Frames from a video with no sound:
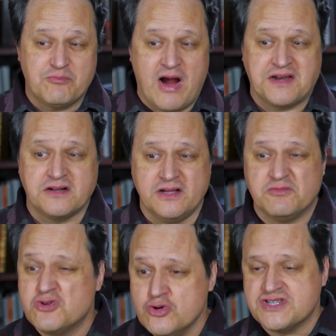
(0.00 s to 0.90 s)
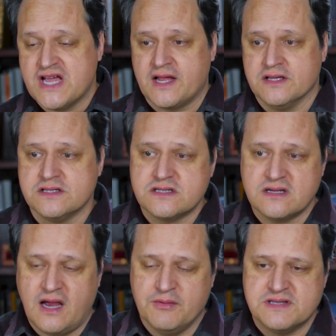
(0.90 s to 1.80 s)
practically 2 seconds,
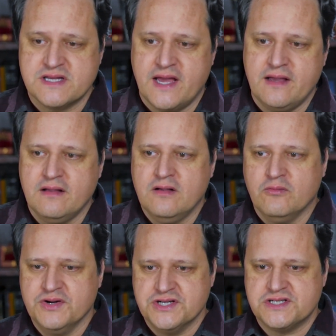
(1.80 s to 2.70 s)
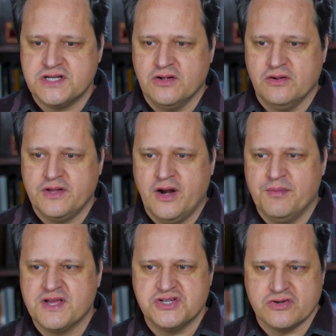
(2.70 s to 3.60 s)
I would say, which is still,
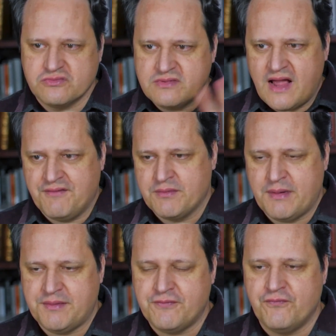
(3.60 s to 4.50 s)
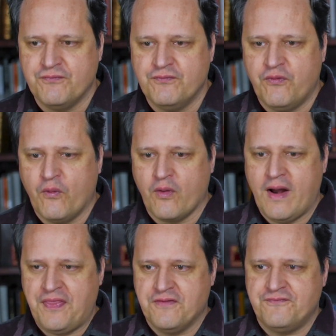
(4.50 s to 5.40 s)
because you're having maybe
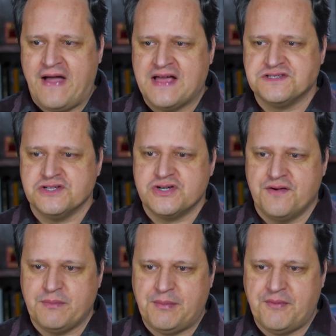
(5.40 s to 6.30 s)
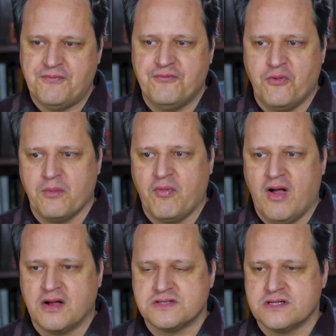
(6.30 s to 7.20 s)
at the fastest, you're having maybe 4
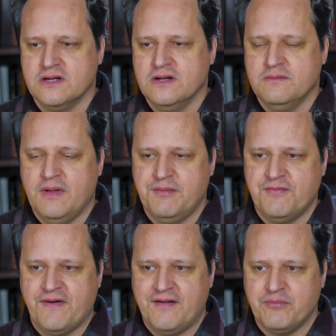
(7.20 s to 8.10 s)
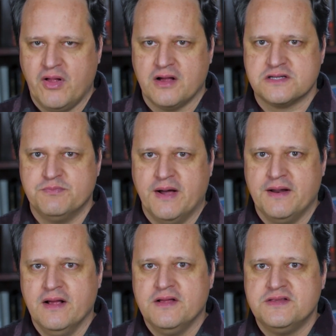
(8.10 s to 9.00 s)
blocks, maybe 5 blocks,
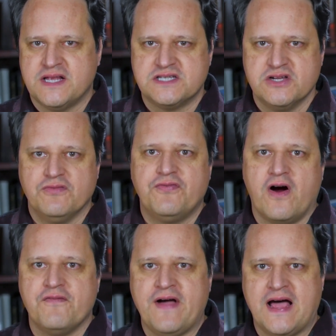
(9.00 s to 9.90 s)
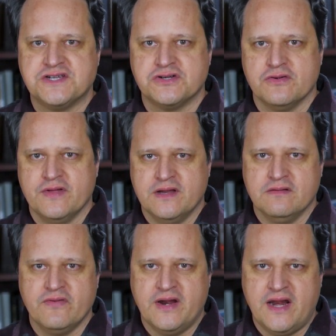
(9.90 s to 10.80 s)
but that's still far faster
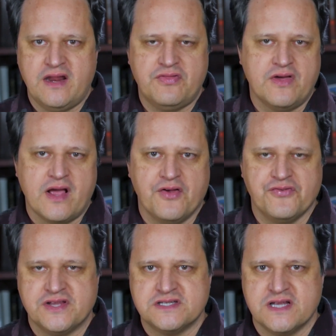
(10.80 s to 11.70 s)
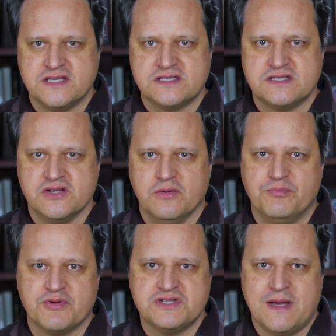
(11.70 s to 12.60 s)
than anything else. That's
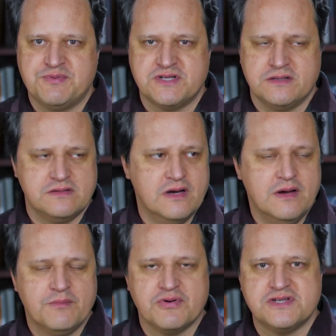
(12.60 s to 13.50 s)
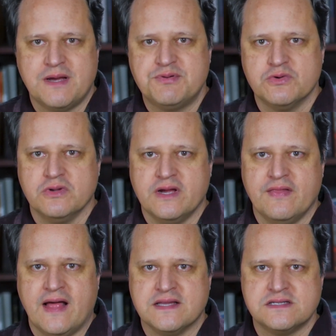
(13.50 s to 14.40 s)
still
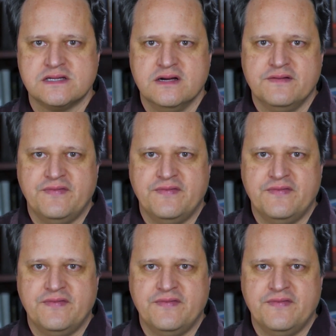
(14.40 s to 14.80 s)
perceptually, that's